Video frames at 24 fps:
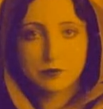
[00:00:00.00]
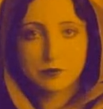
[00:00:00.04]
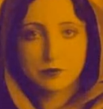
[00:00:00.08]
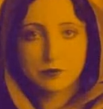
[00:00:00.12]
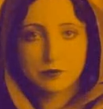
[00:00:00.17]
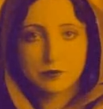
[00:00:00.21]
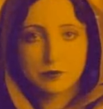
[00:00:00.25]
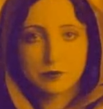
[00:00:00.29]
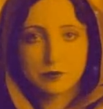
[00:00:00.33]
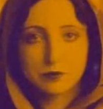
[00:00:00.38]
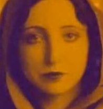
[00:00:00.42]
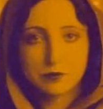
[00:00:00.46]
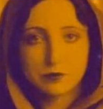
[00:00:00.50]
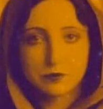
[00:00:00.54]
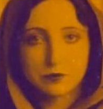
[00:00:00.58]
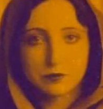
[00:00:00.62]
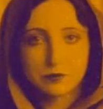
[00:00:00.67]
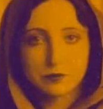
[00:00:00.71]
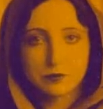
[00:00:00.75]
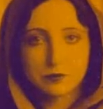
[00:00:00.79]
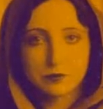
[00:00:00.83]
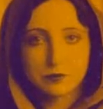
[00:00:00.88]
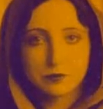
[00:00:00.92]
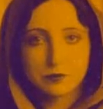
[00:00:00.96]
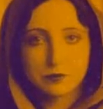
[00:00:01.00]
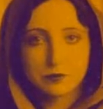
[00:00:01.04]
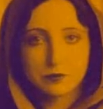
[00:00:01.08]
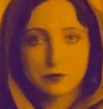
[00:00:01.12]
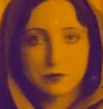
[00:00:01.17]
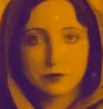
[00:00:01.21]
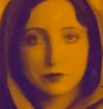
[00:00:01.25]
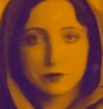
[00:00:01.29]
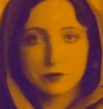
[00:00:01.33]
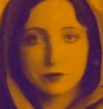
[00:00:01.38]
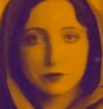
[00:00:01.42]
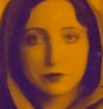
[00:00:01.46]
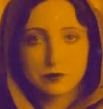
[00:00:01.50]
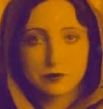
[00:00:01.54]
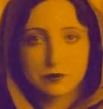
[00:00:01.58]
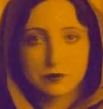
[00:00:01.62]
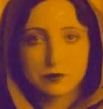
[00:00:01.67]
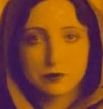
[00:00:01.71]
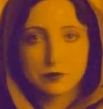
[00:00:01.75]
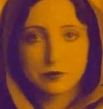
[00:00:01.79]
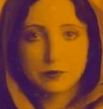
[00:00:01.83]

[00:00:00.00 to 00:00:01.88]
[no speech]